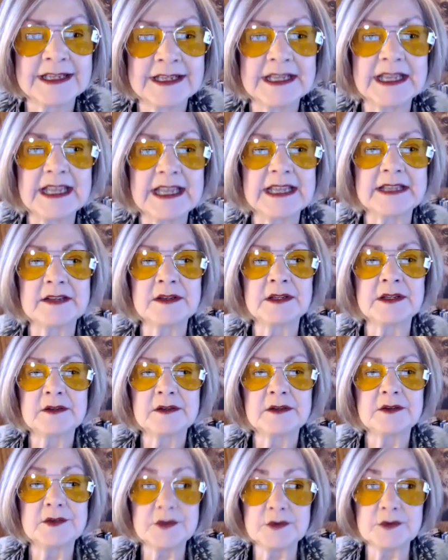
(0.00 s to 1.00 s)
and
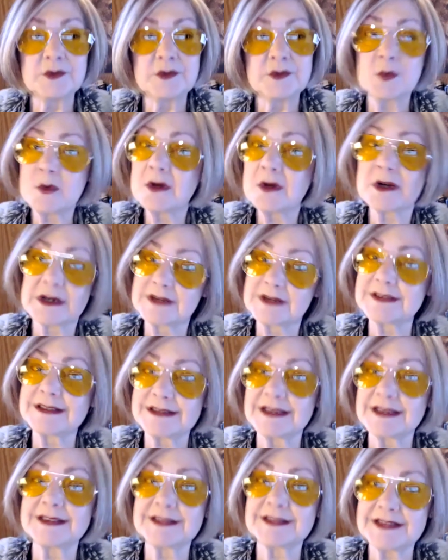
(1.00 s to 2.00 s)
do the work, because it
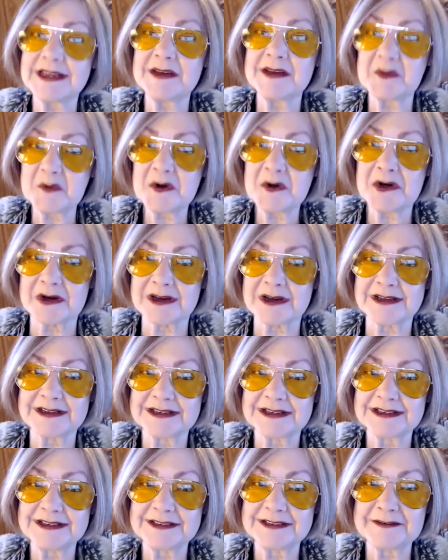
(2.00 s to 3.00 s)
does take work,
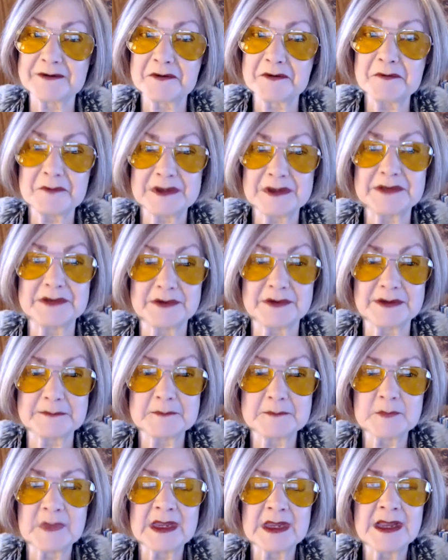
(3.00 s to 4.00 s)
you know. Yes. It,
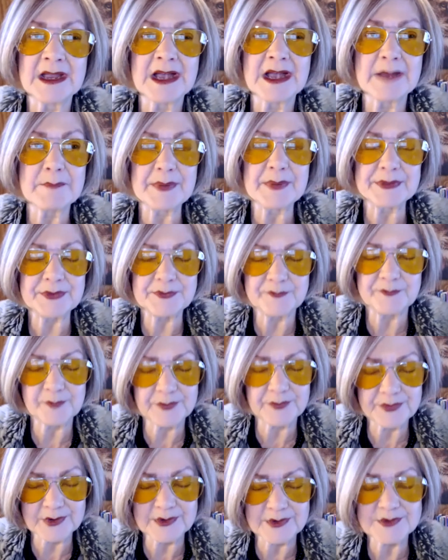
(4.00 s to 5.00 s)
but for
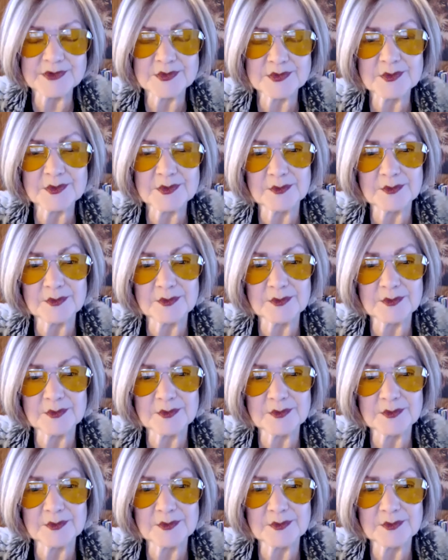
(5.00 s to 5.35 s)
those who are